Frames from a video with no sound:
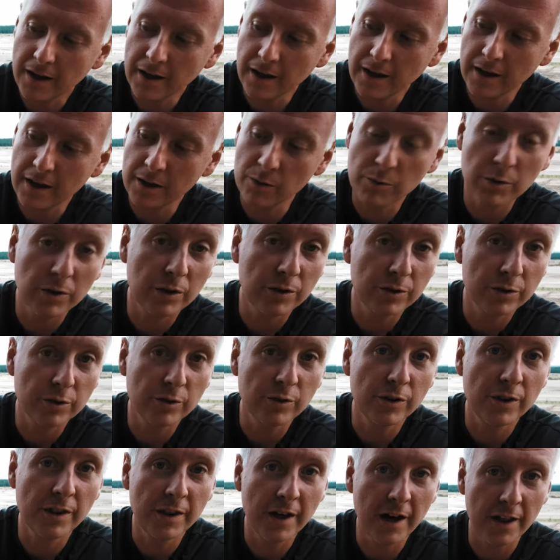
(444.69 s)
It will do
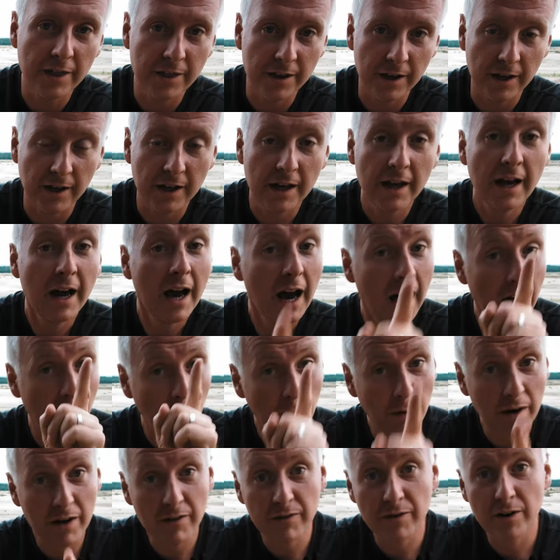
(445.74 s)
nothing.
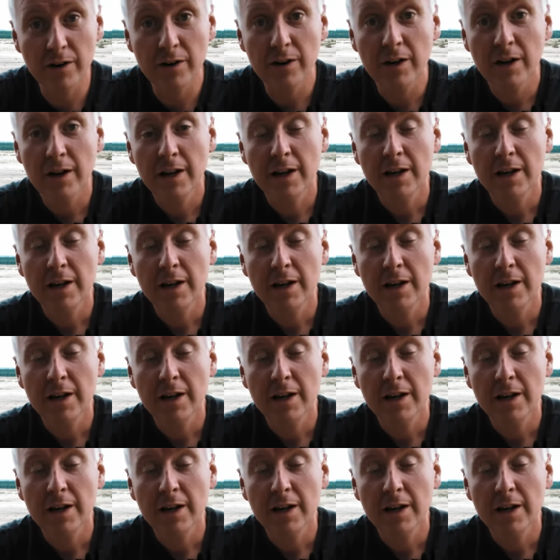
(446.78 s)
However,